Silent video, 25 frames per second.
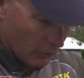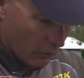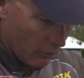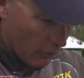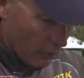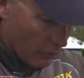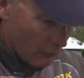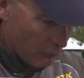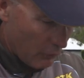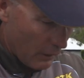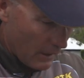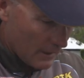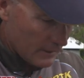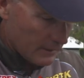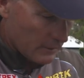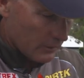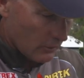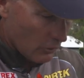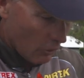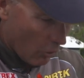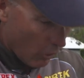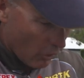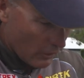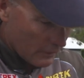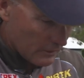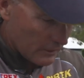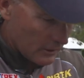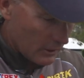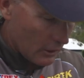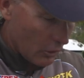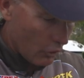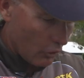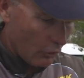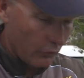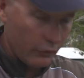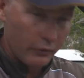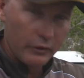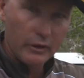live baits nice and
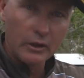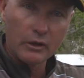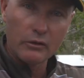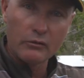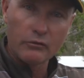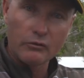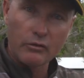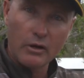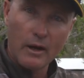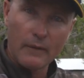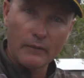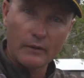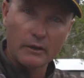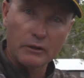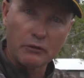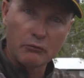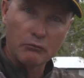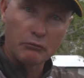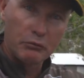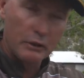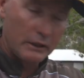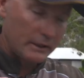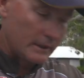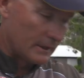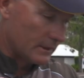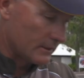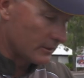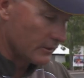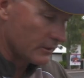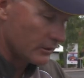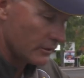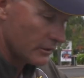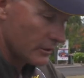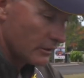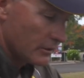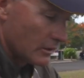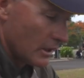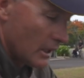healthy and travelling big
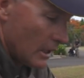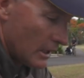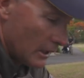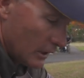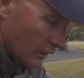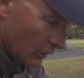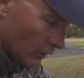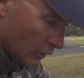distances. You